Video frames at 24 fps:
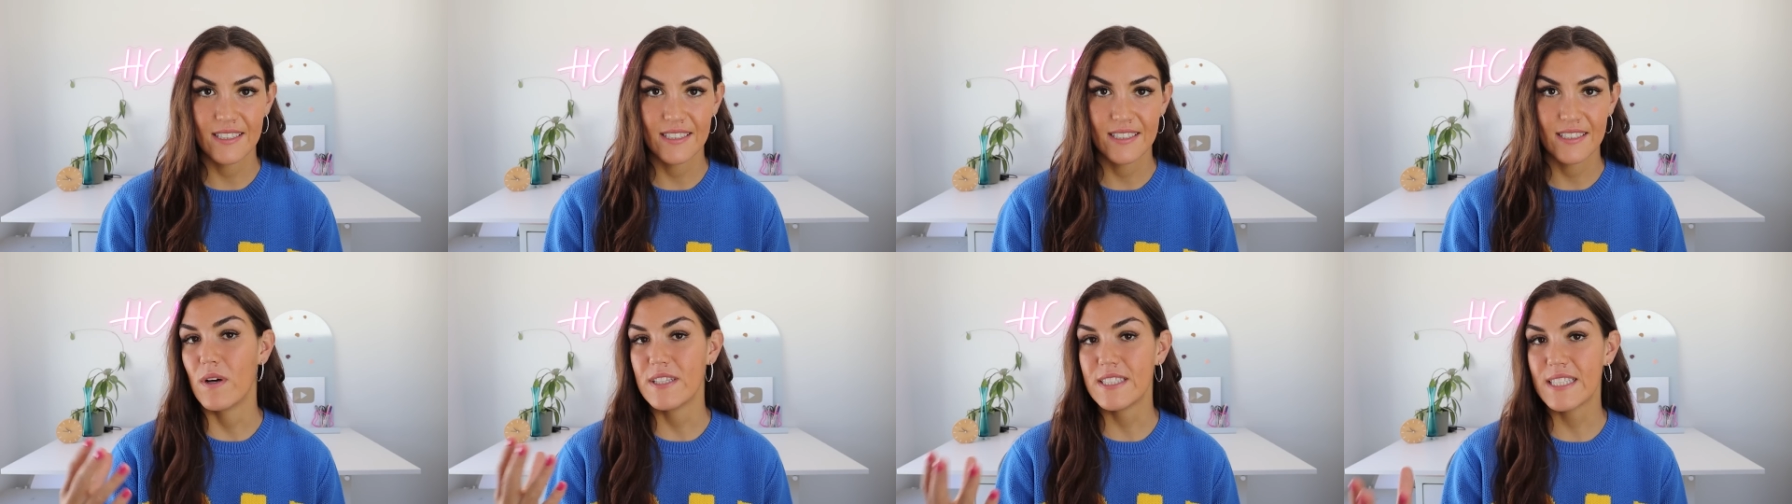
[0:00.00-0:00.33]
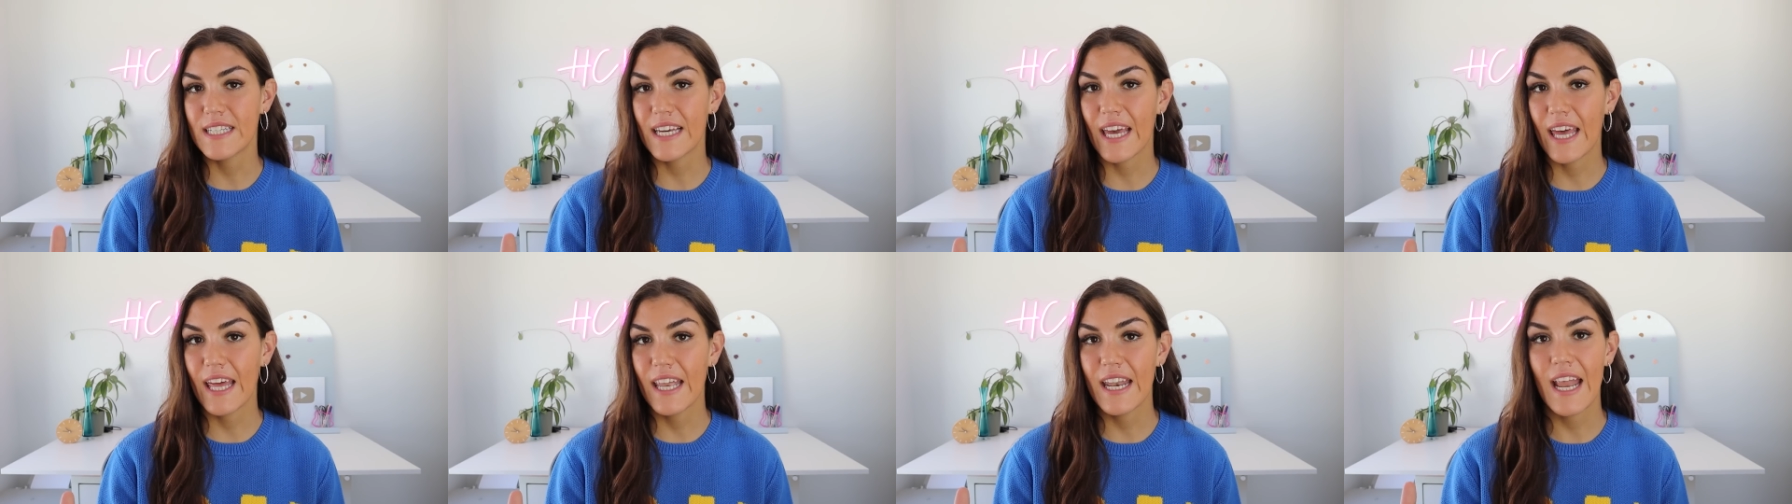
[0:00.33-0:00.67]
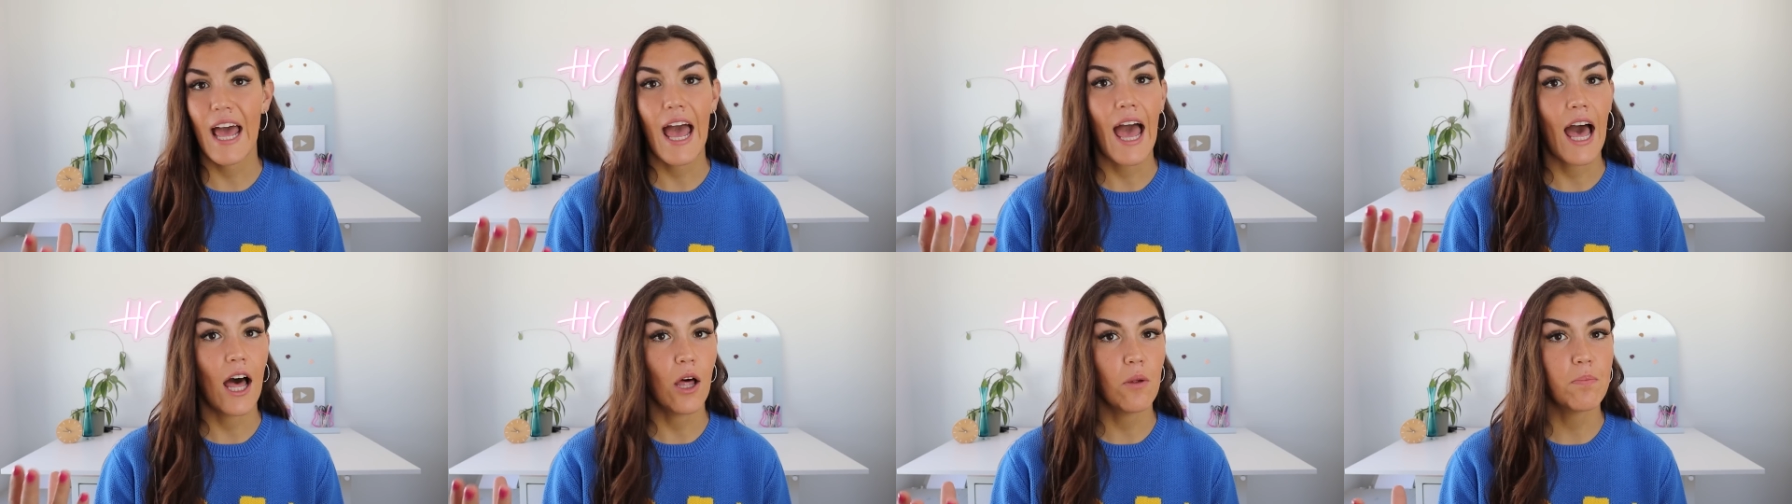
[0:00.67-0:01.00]
once again
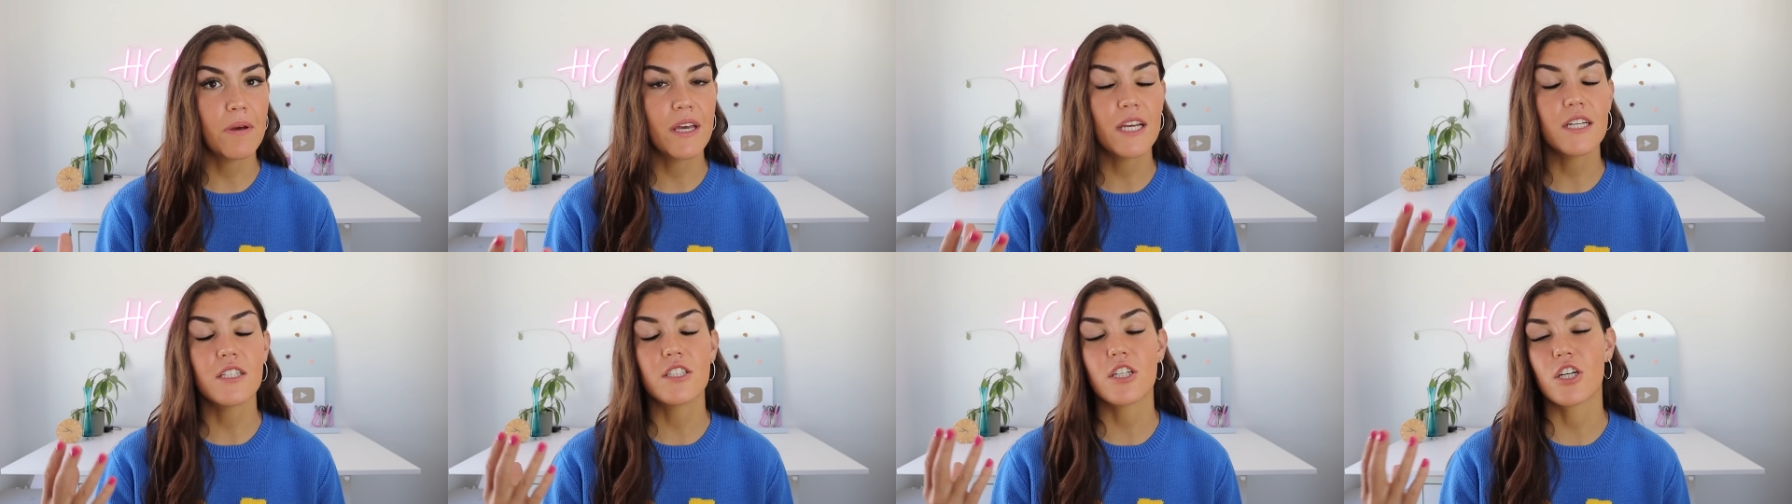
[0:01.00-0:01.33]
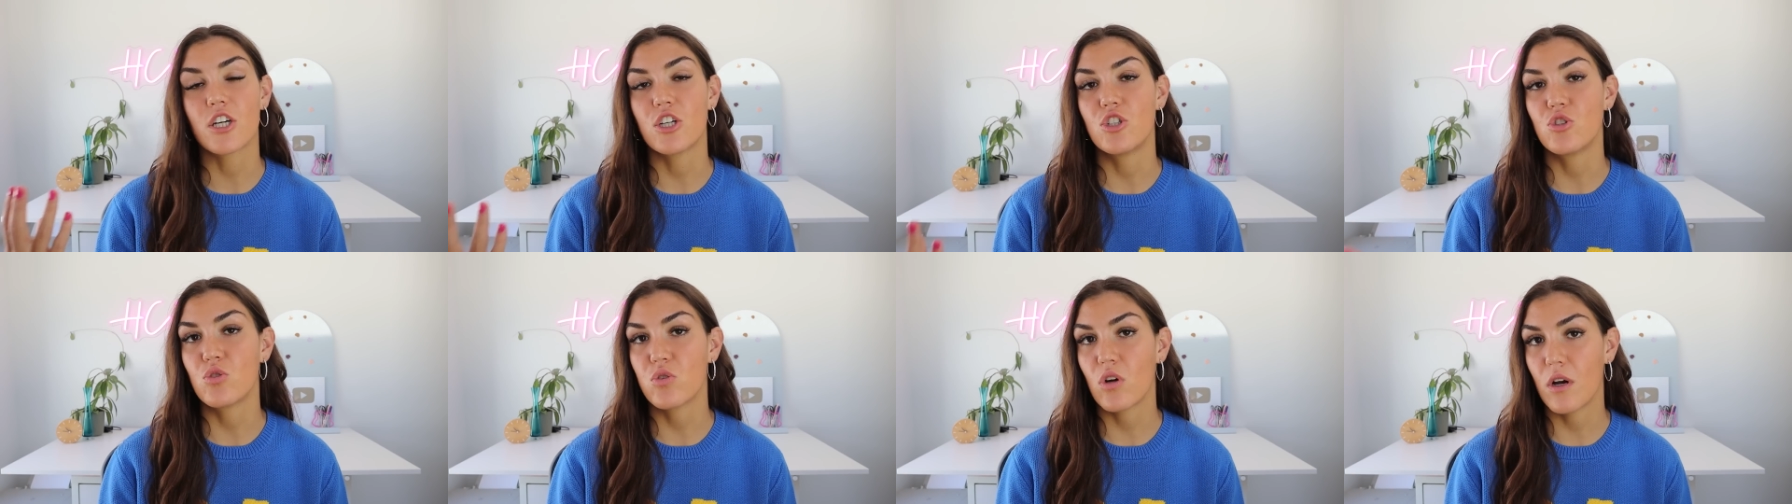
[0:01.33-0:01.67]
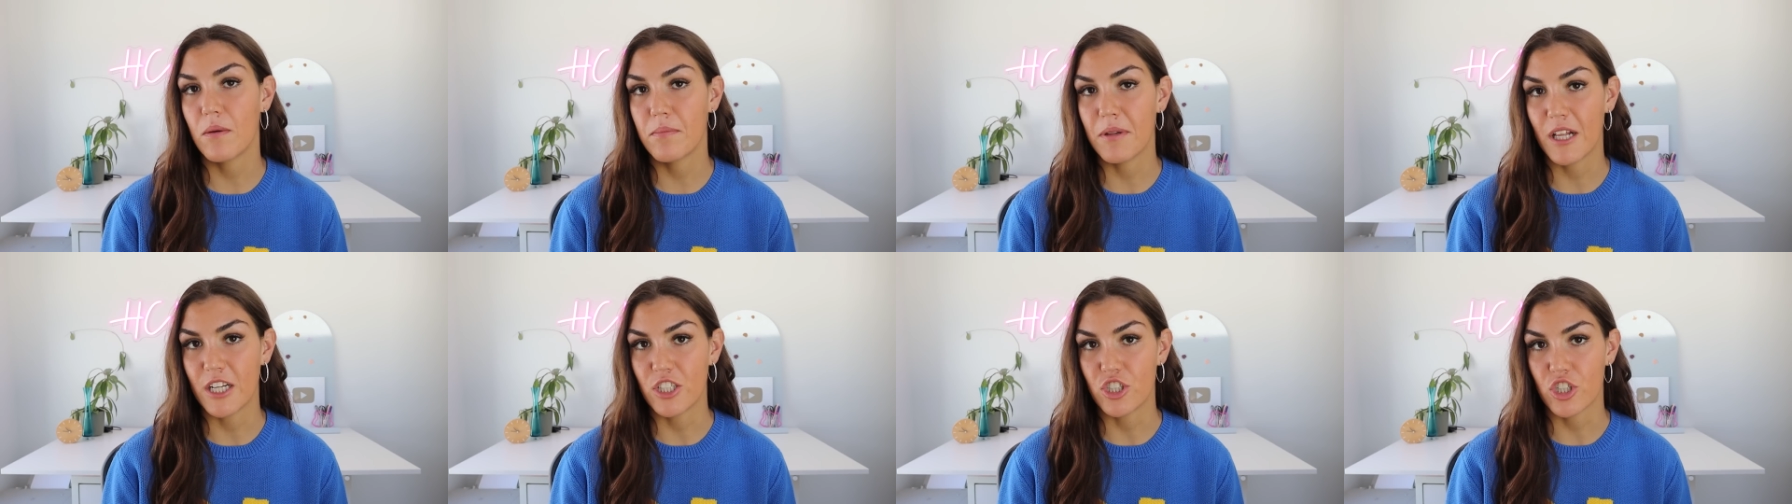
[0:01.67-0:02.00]
helping to
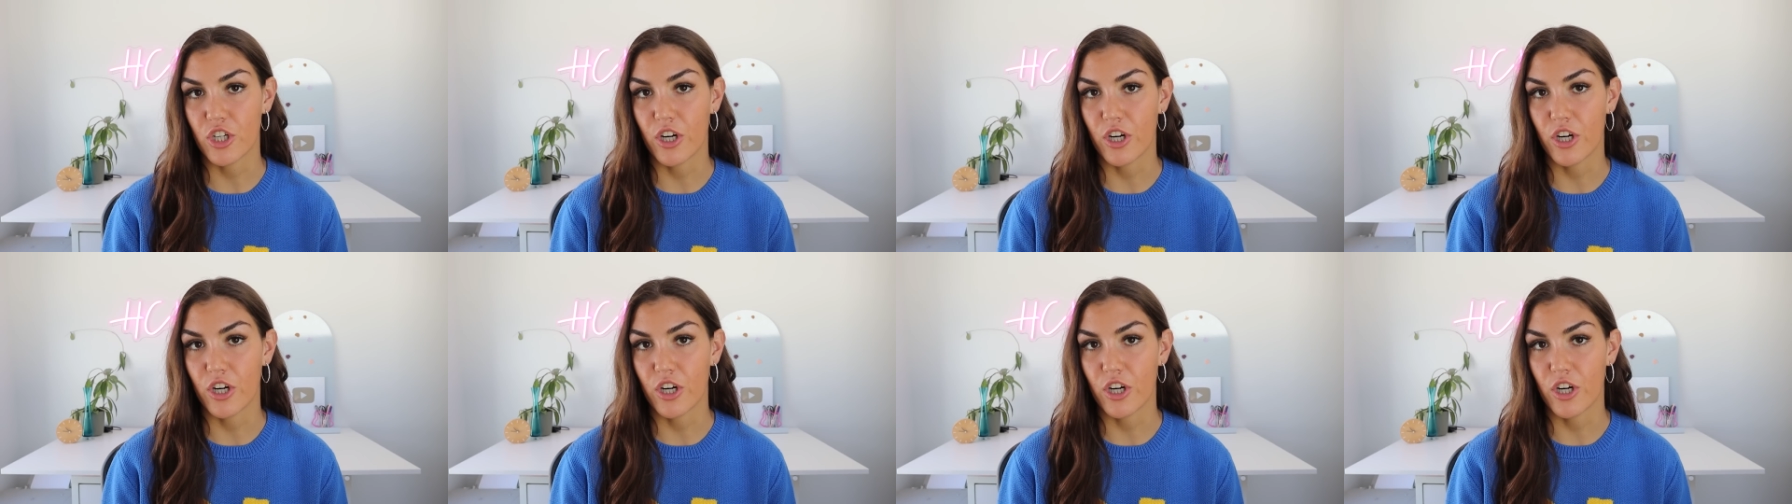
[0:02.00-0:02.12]
control blood